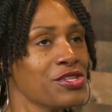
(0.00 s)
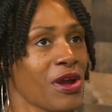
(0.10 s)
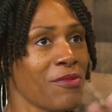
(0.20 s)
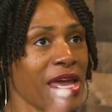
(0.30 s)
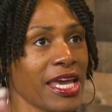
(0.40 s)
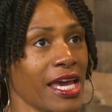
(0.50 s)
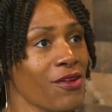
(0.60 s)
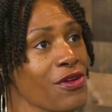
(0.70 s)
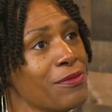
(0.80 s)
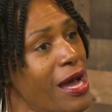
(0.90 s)
Trying to make
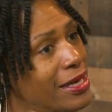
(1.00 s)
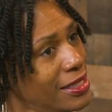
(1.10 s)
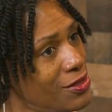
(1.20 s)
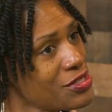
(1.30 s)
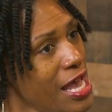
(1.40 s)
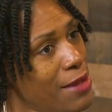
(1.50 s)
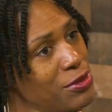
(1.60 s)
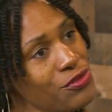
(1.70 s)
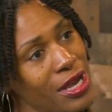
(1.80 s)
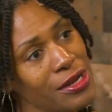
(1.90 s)
everybody else happy.
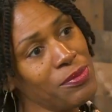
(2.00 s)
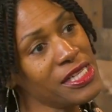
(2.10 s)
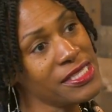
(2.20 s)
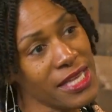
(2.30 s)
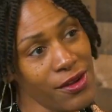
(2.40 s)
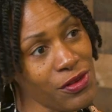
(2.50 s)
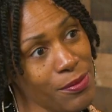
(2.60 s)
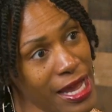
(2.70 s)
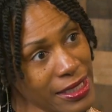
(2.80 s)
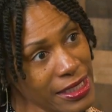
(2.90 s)
Mm-hmm. Trying to please
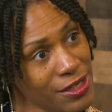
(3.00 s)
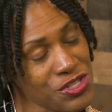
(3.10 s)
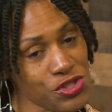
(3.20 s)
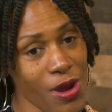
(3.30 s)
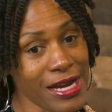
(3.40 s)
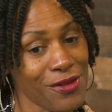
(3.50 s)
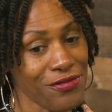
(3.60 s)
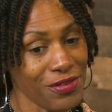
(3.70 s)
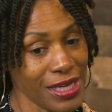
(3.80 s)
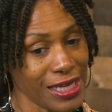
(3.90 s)
everybody else. Trying to
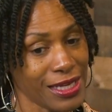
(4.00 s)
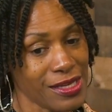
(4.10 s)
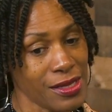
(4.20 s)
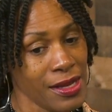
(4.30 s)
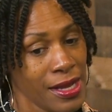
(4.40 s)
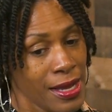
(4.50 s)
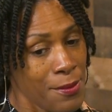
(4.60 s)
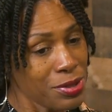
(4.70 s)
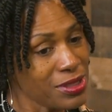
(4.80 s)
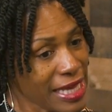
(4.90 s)
fit in
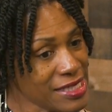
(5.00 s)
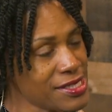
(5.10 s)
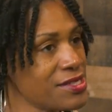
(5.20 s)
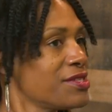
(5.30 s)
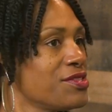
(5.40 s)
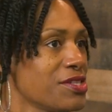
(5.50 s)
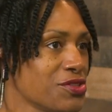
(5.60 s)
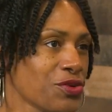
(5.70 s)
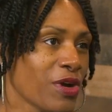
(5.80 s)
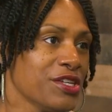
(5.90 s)
places and
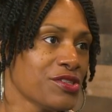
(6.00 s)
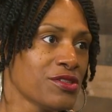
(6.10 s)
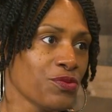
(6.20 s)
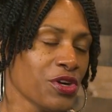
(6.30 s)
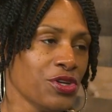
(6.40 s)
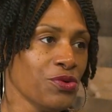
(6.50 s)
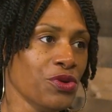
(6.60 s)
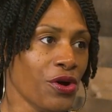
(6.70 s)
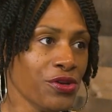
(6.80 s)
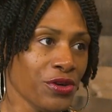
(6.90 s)
situations where you
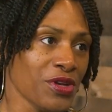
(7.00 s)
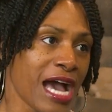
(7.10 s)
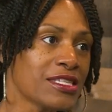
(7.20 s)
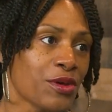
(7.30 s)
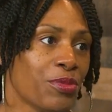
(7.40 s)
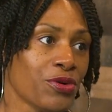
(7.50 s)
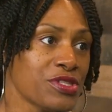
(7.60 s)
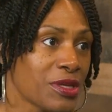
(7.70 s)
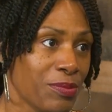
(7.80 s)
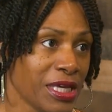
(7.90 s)
know you're not
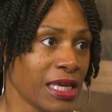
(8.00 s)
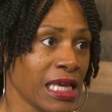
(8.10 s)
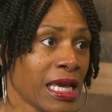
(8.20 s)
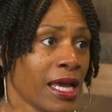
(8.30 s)
supposed to be.